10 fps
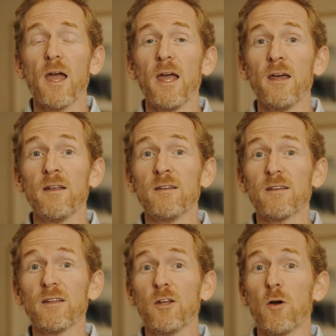And
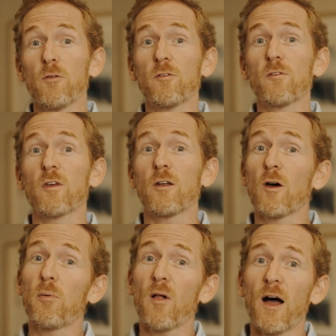this is going
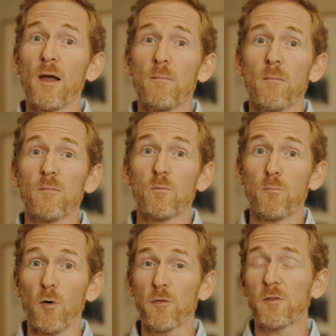to apply
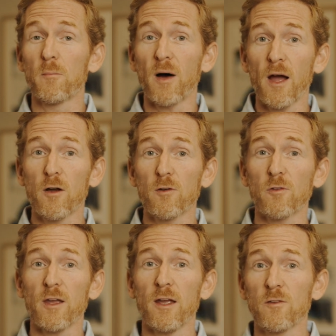both to
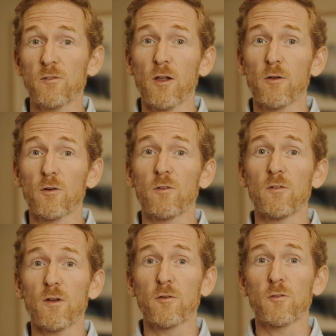buyers and sellers
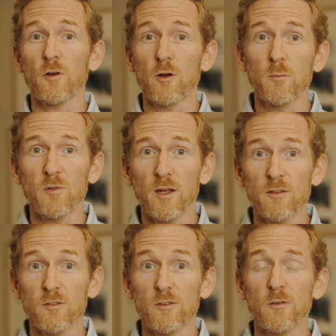in different
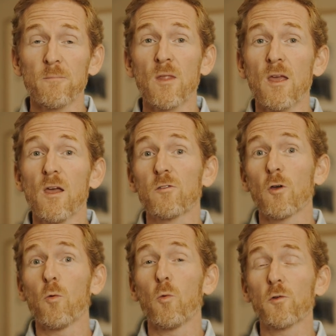circumstances.
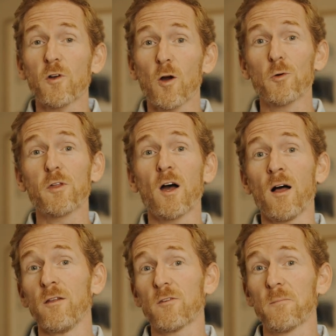So we'll start with
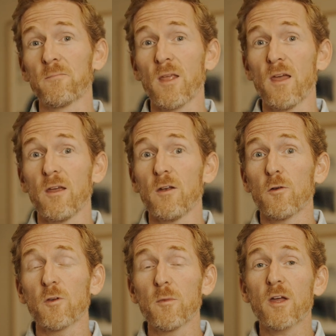cons.
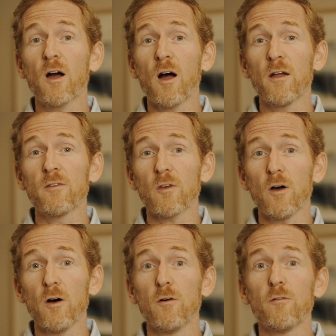Some of the cons
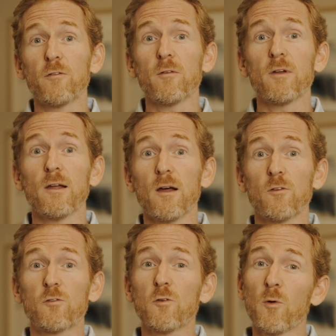of
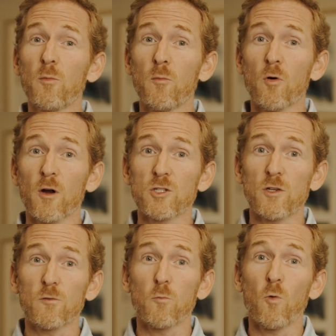assumable
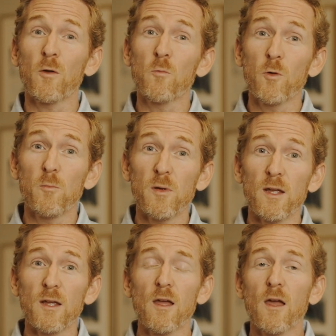mortgages, one would
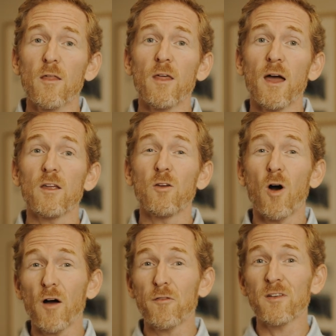be that you
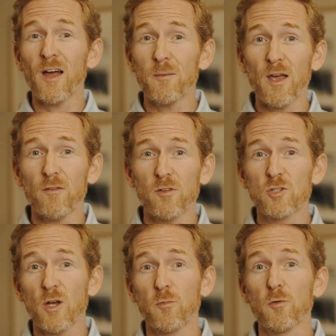oftentimes have to
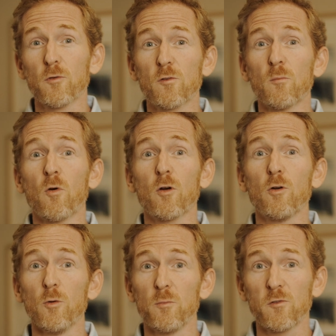jump through some more
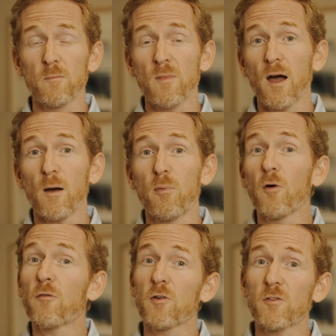hoops,
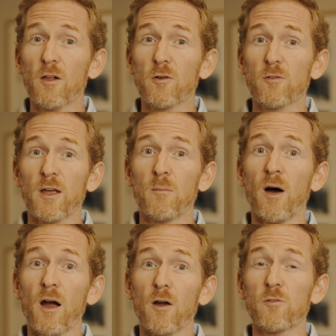both for sellers and
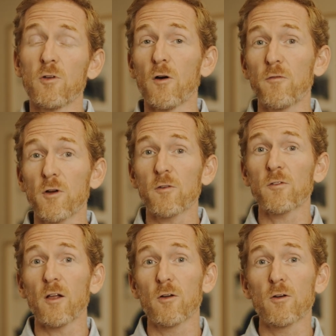buyers. If you're a
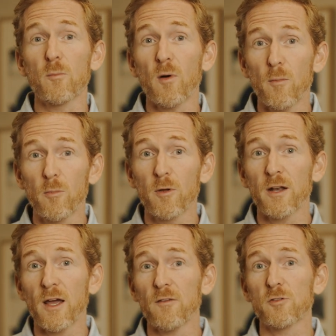seller, you're probably
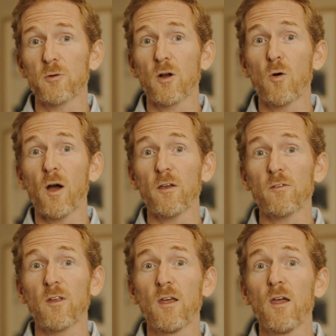going to have to
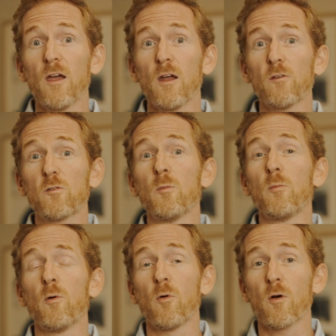request an
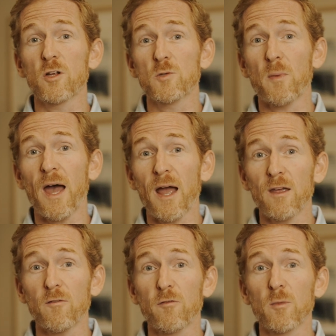assumable mortgage
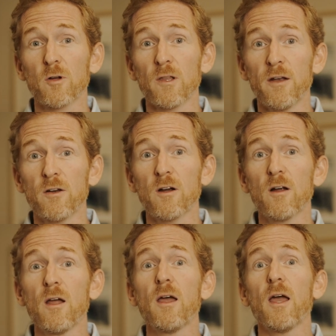packet from your lender
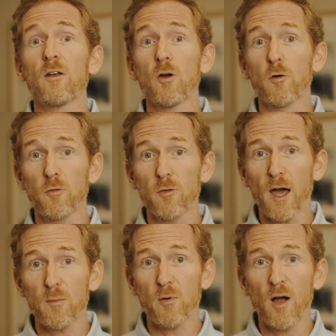and go through
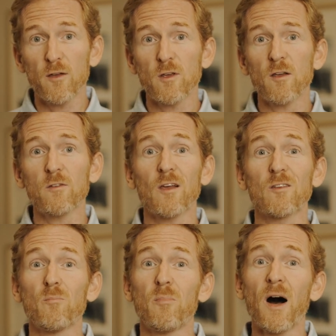that process.
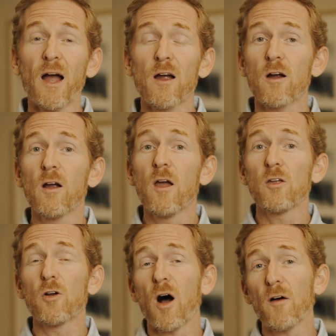As a buyer,
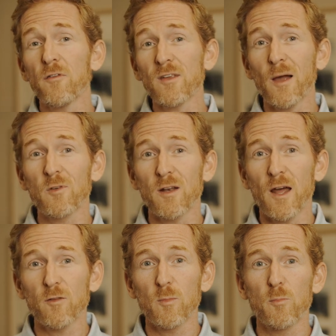you're oftentimes going to
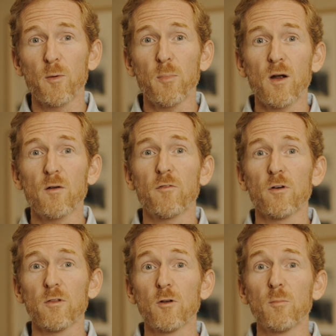have to be prepared
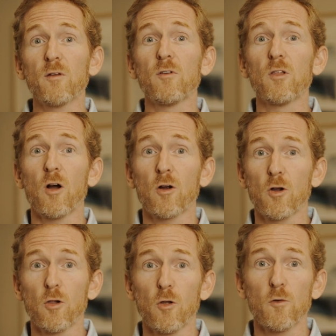for a little bit of a
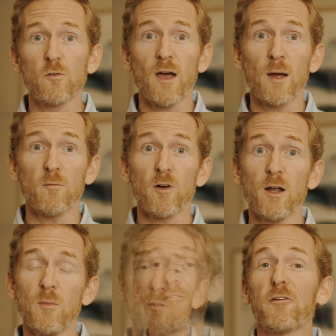longer close time
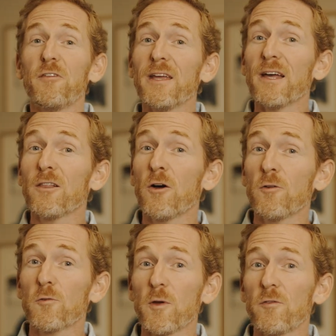frame. For VA
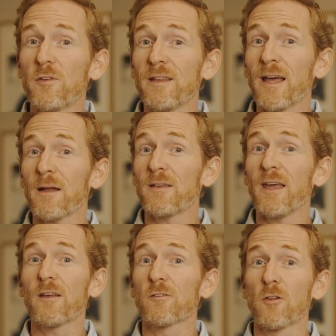loans, we've seen that
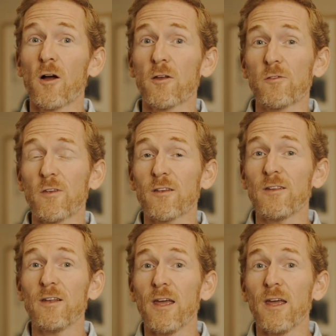take as long as 60